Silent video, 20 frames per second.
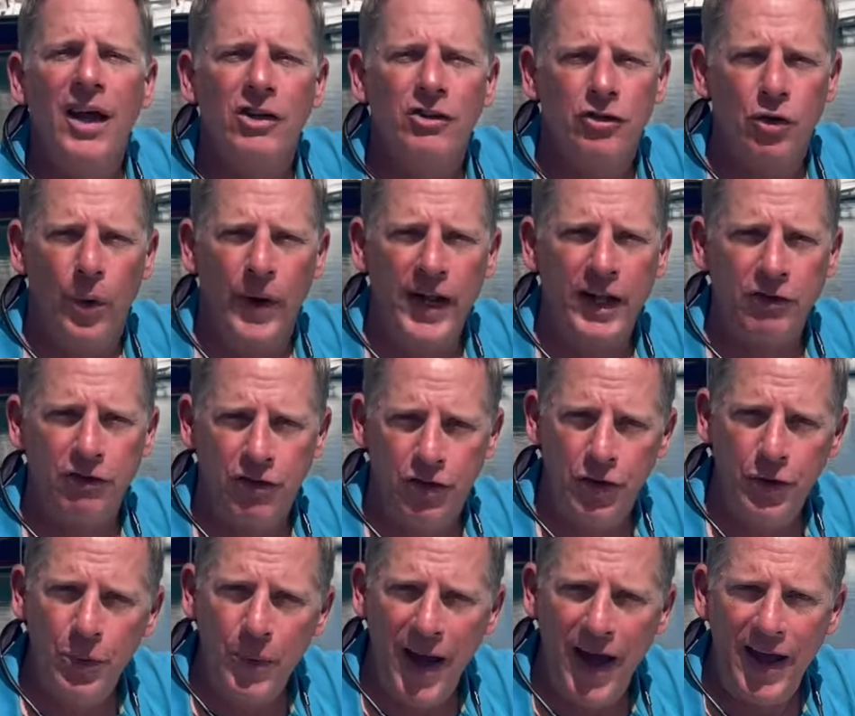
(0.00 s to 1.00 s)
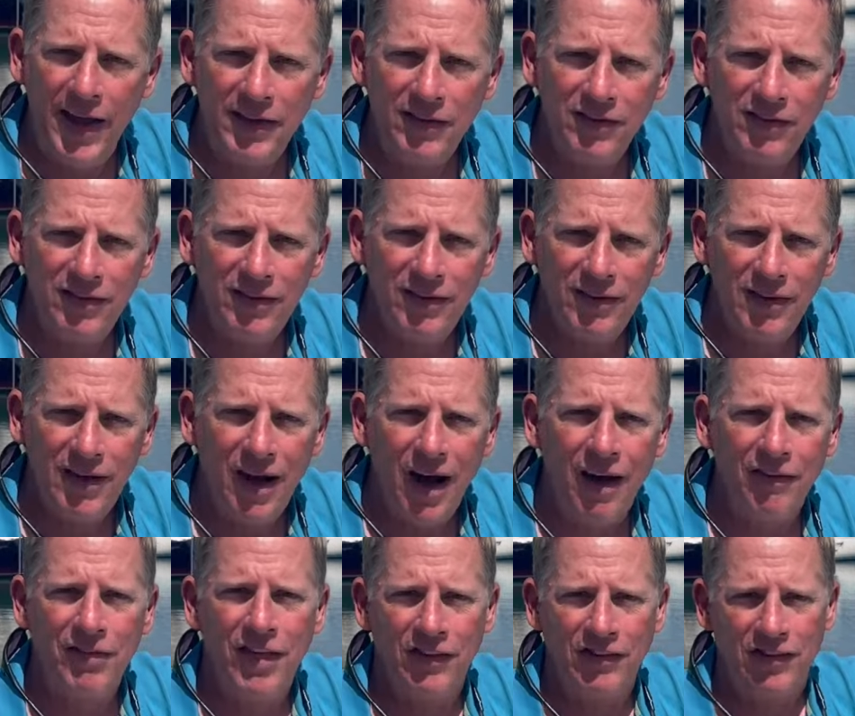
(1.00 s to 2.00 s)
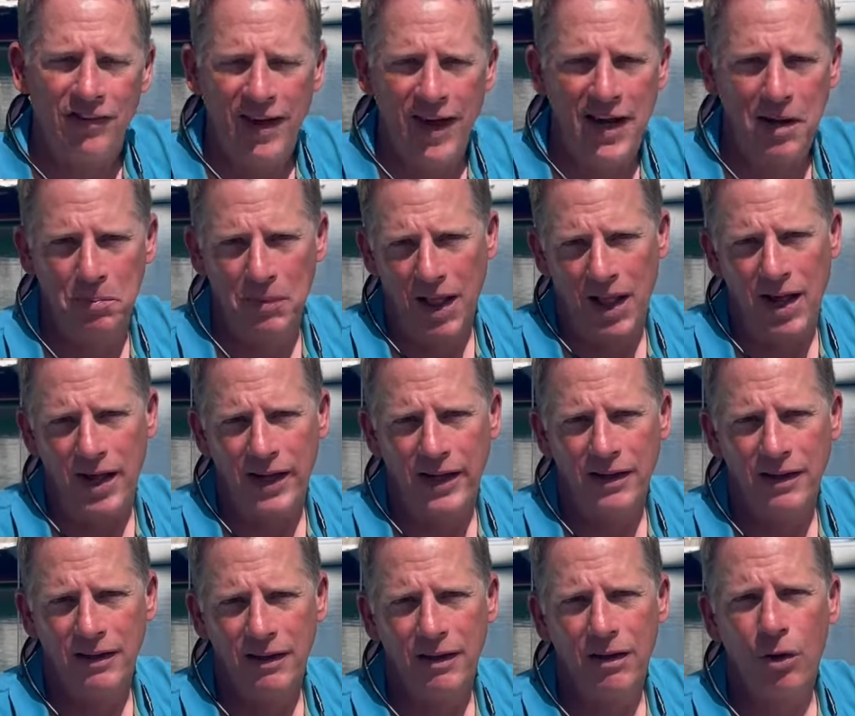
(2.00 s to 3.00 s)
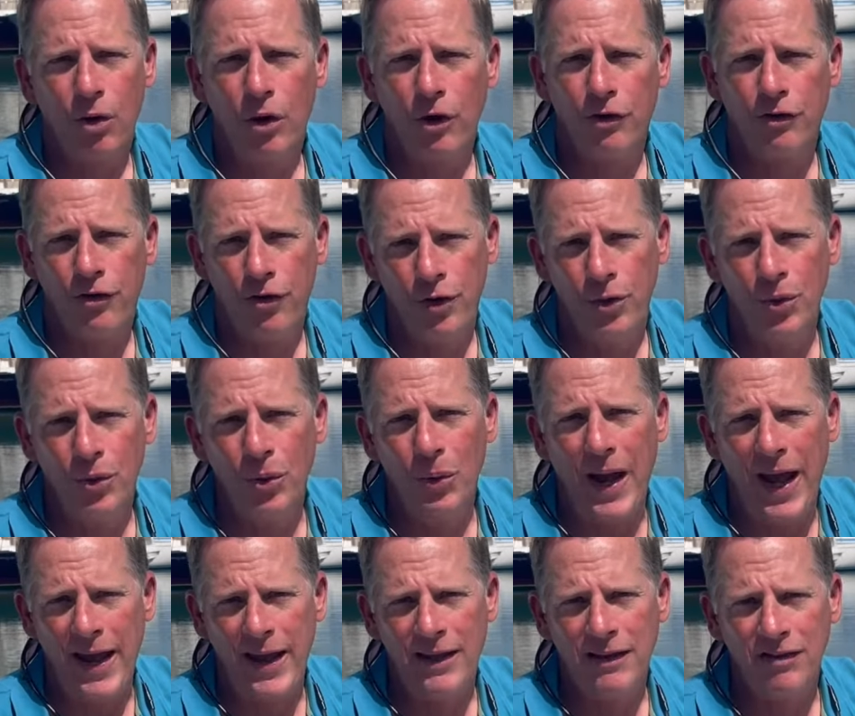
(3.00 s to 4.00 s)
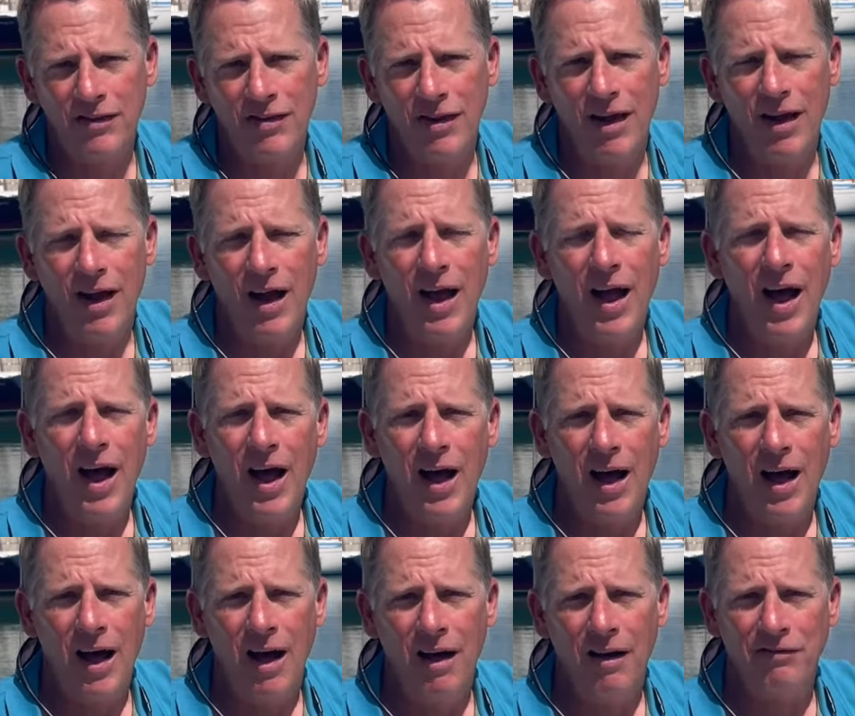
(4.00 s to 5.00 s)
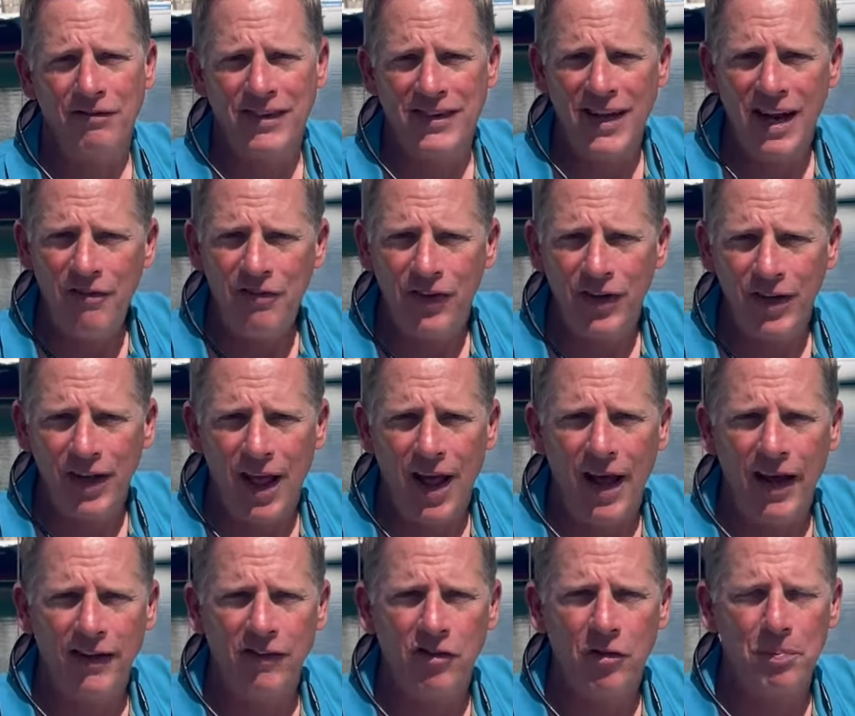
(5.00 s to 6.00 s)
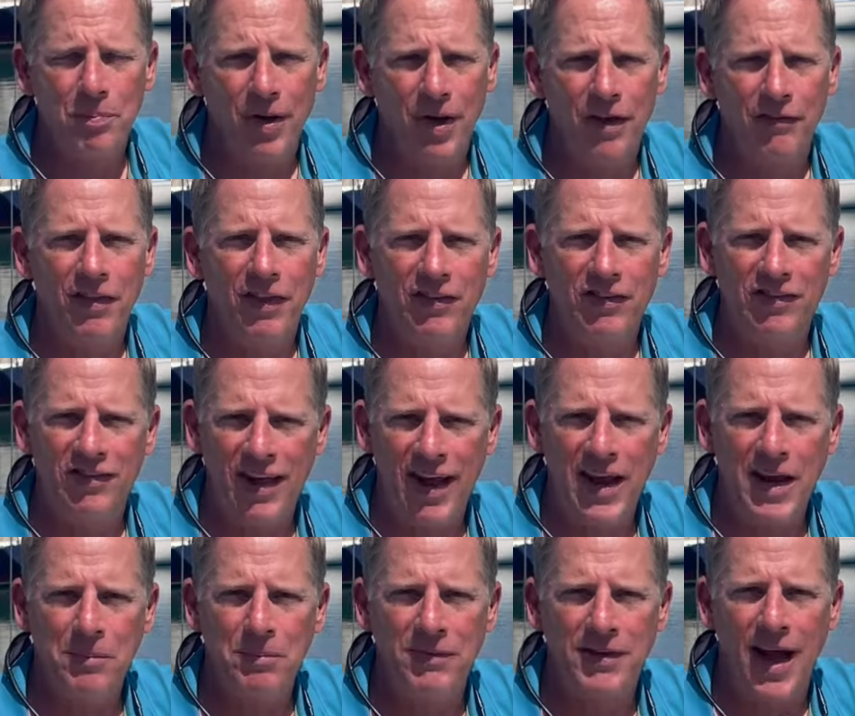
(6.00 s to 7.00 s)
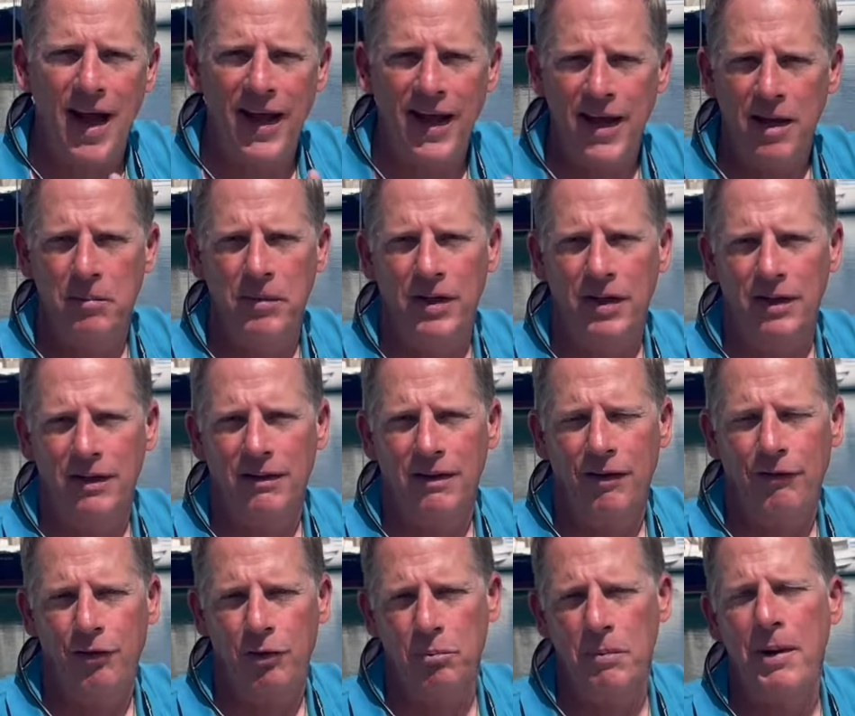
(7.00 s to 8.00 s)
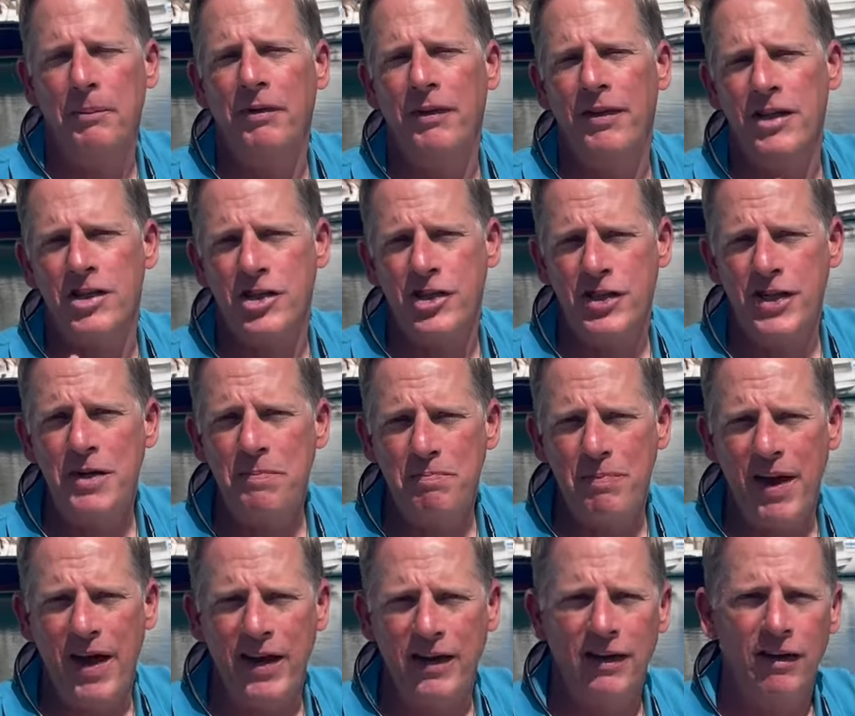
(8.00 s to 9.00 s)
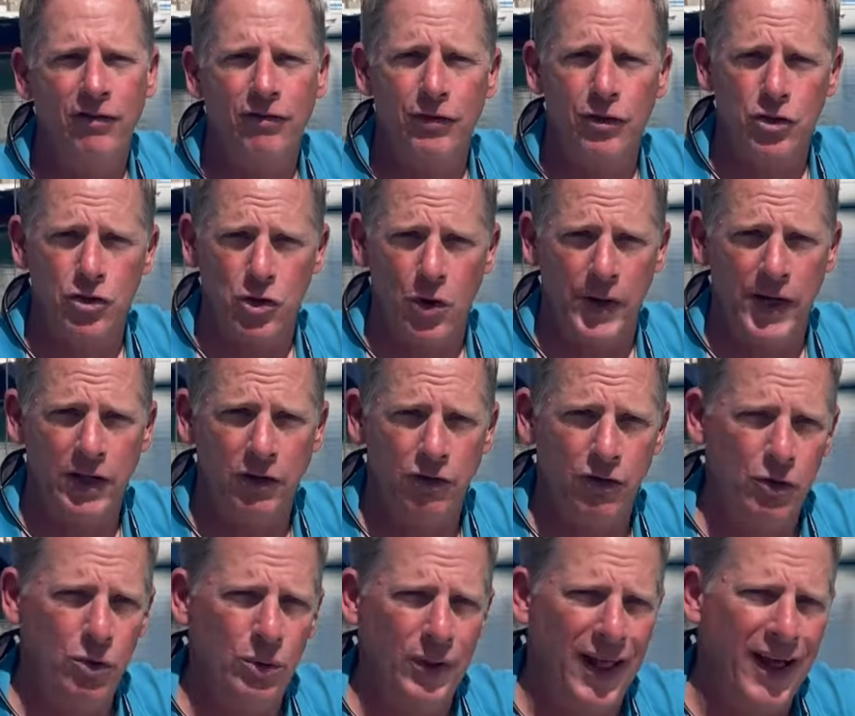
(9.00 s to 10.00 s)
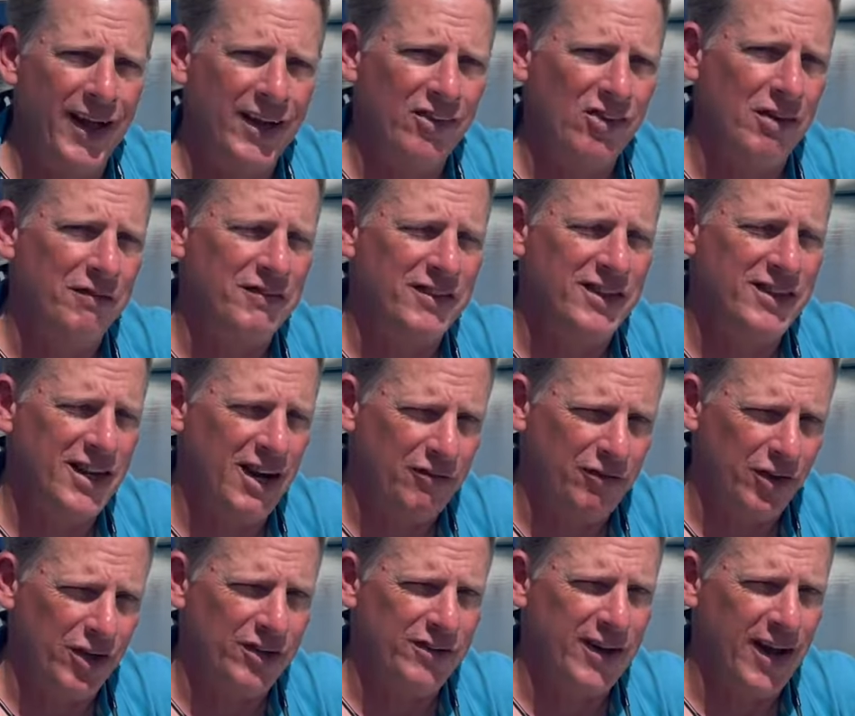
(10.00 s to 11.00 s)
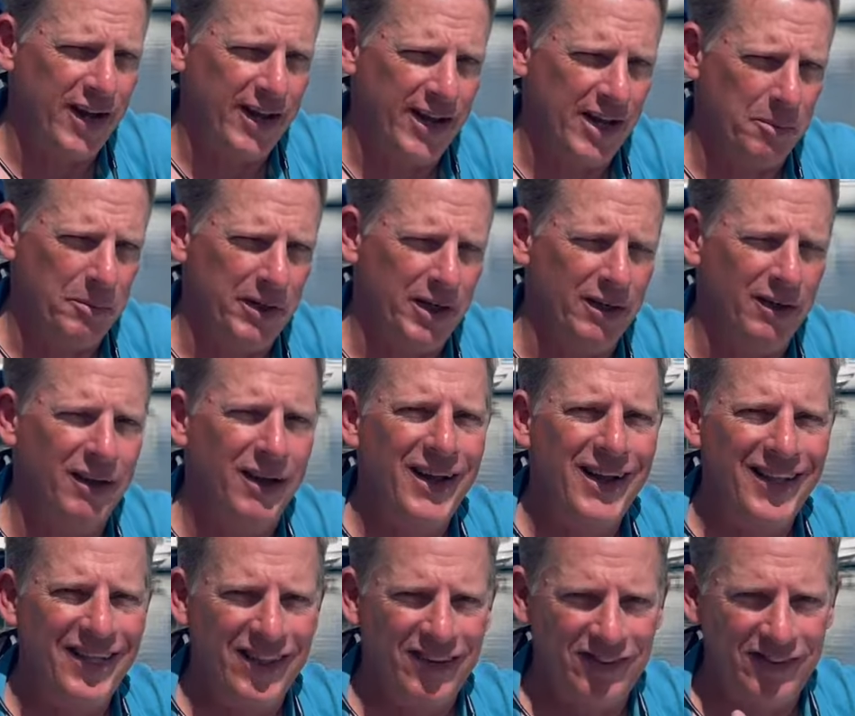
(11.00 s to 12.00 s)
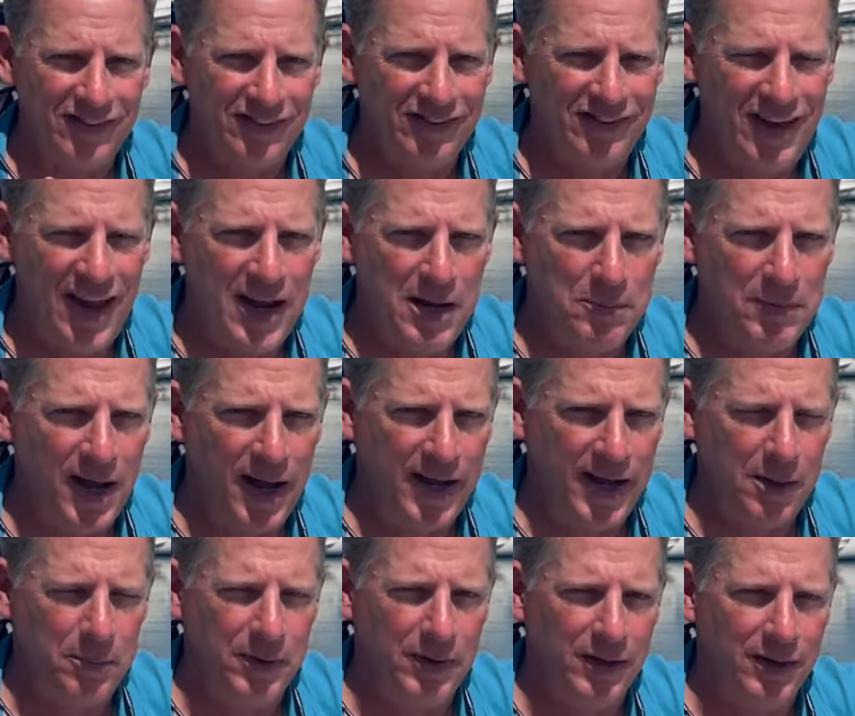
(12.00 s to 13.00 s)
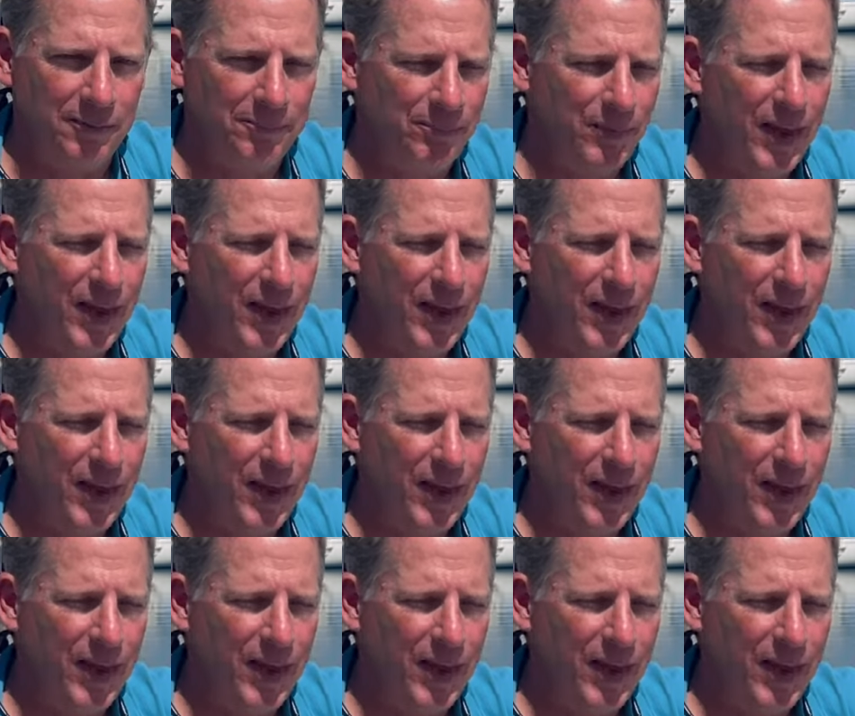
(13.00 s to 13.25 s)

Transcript: joining 2 ends of the same line or 2 ends of different lines but of the same diameter. If you remember, the sheep bend is for joining 2 lines of different diameter. It's the same diameter.